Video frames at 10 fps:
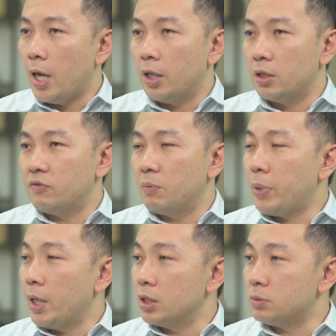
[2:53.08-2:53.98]
and if the
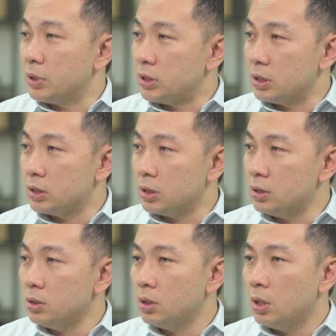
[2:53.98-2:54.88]
pain is
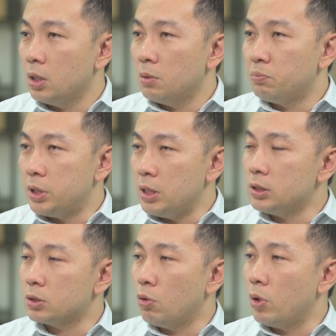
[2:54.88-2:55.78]
persistent,
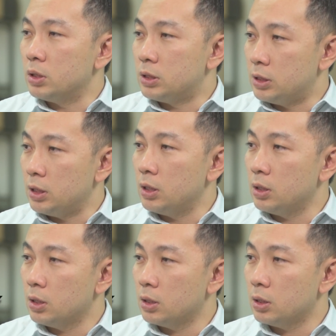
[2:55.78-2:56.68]
please go and see